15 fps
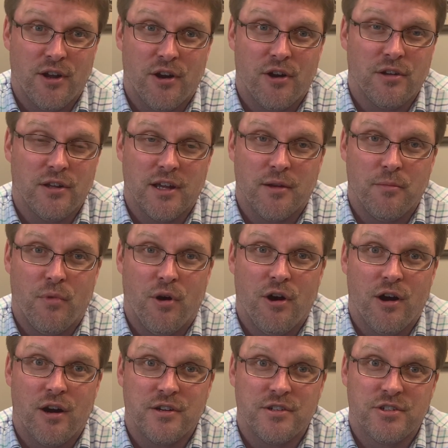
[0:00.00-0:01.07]
early in
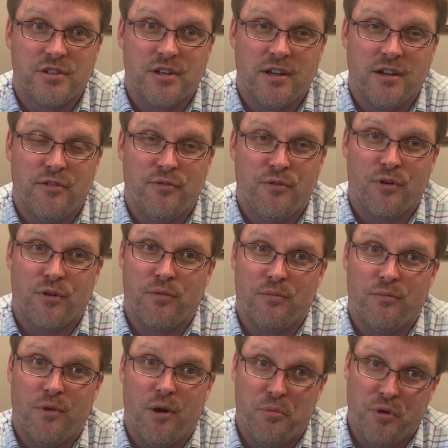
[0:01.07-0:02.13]
March for
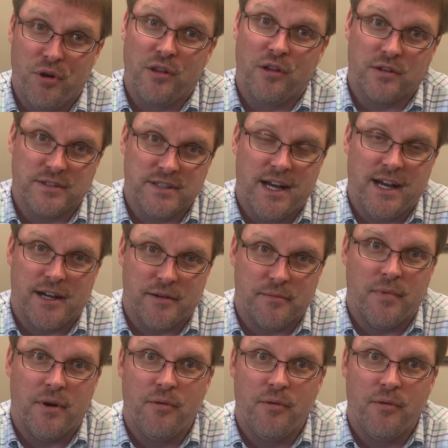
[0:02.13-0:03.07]
a pretty long time.